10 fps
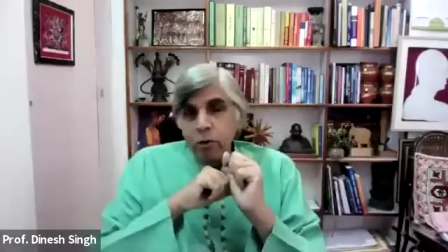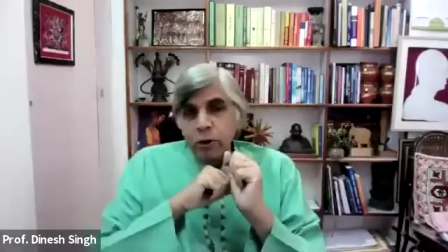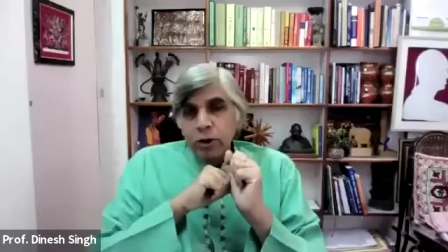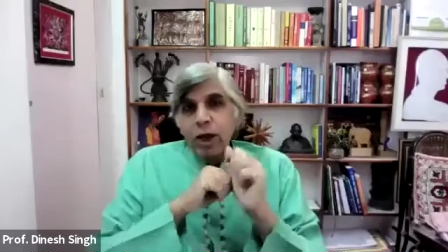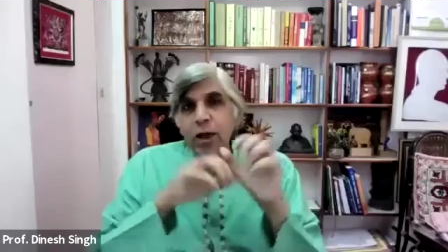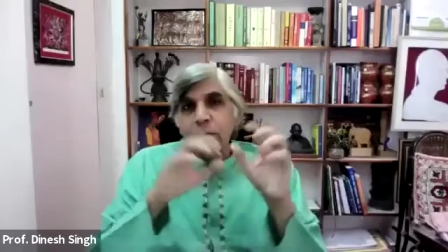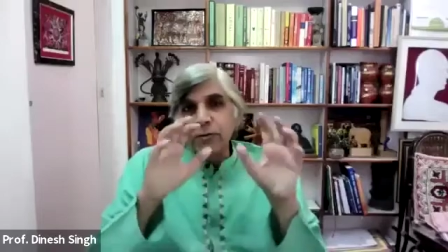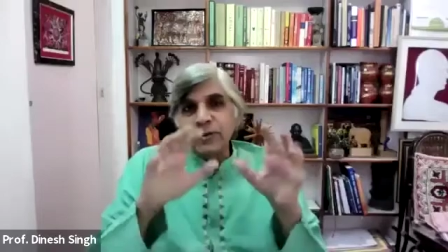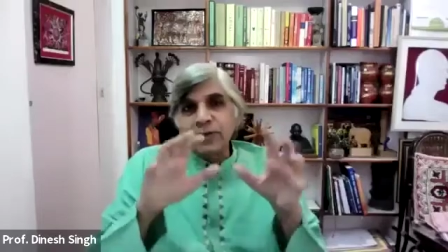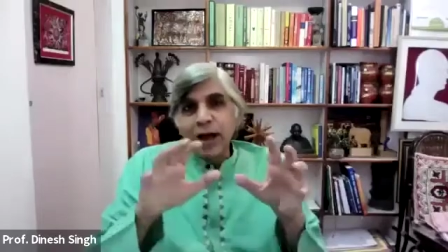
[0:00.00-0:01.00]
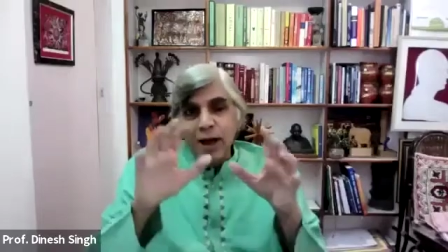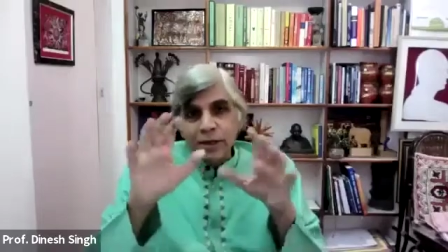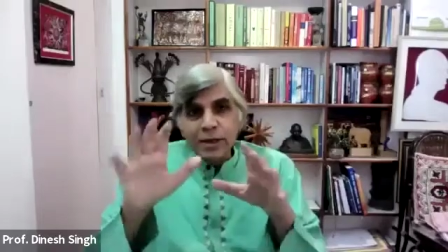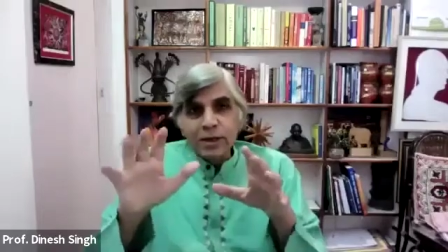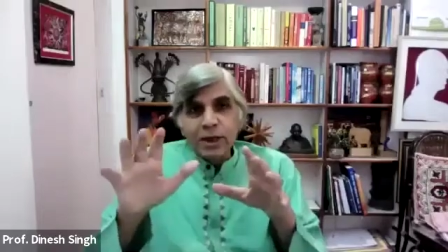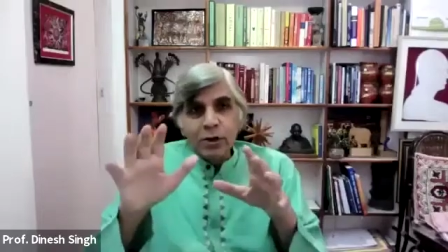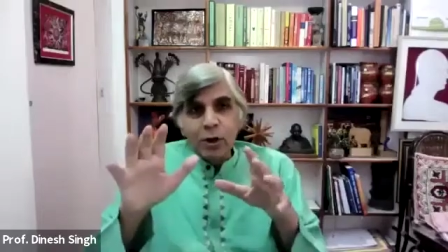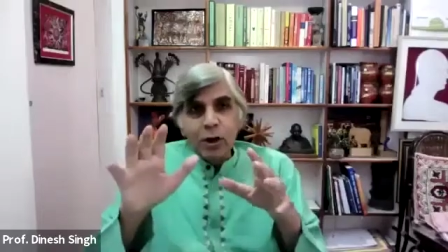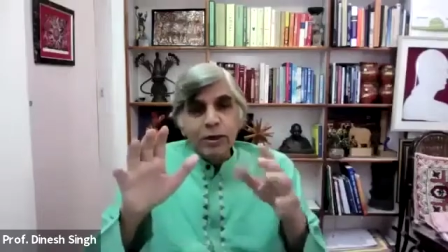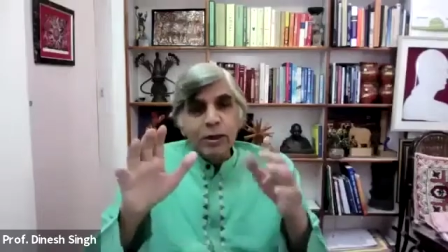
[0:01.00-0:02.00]
with the help of science and
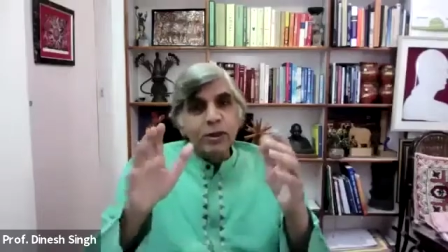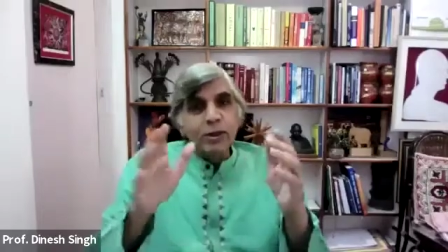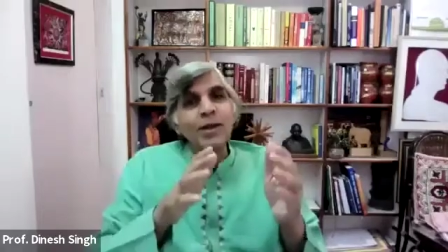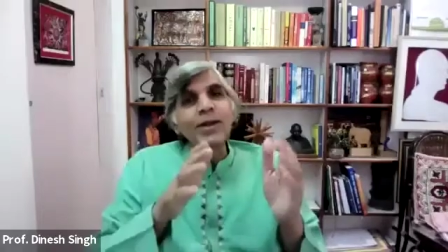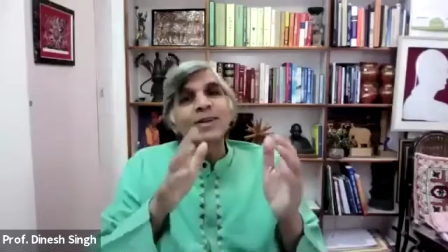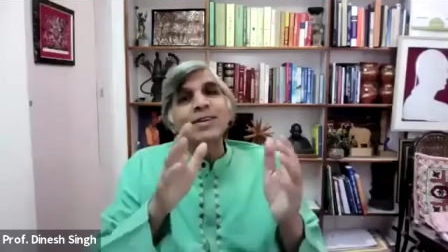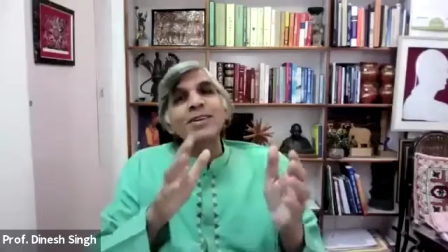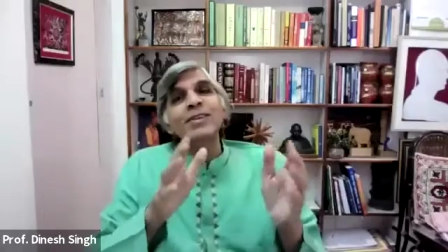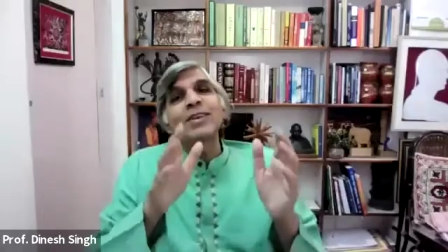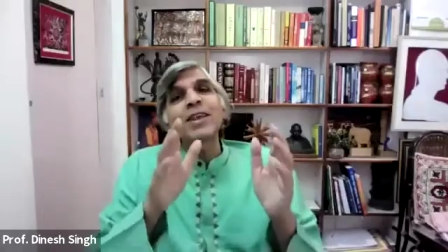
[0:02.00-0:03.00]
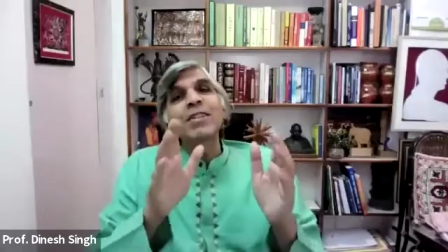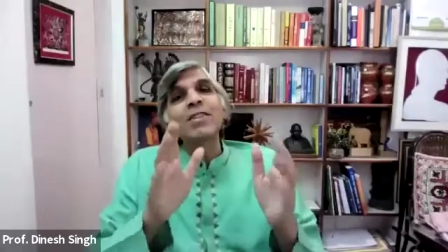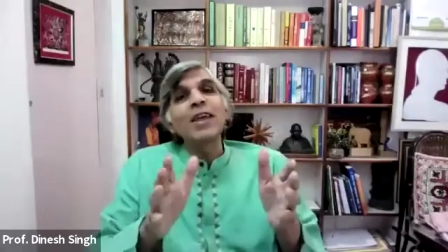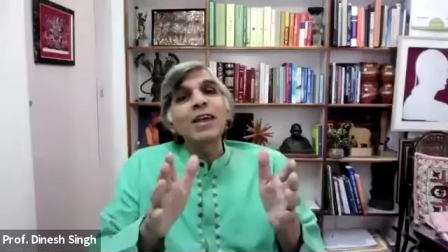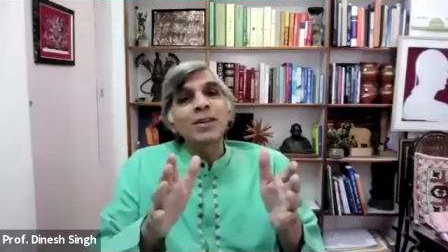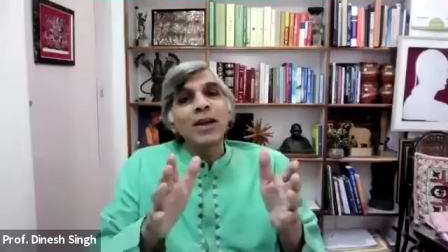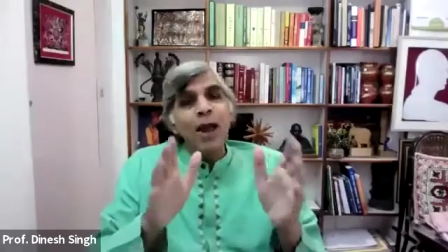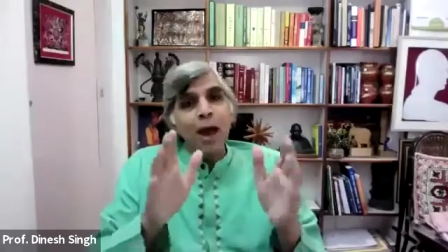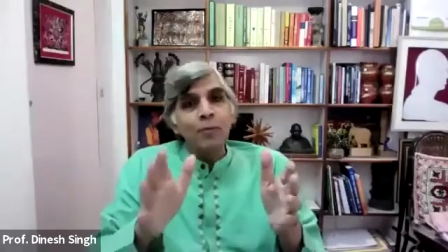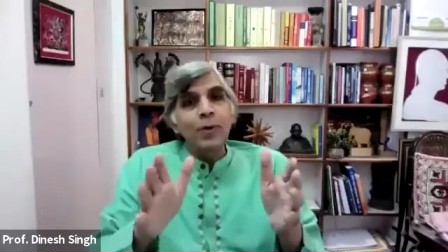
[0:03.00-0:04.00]
technology, some interesting things
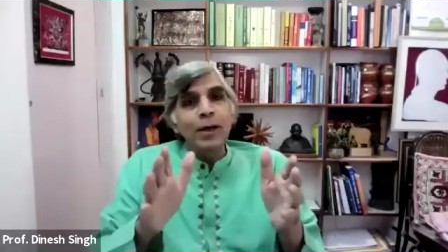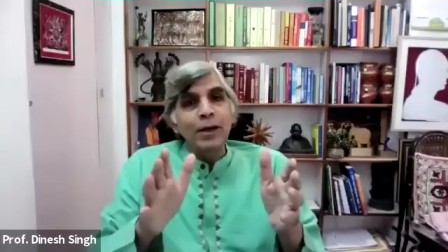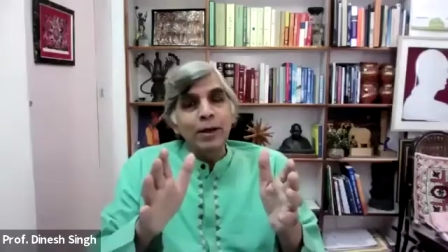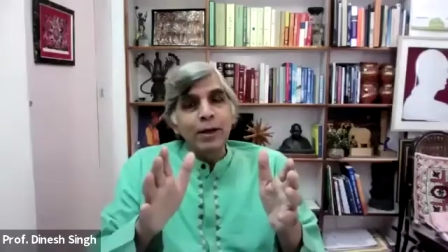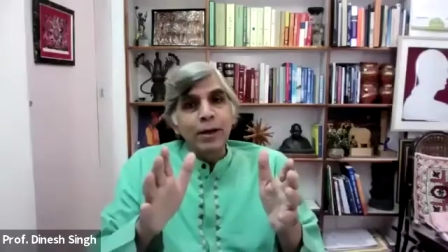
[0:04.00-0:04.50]
are happening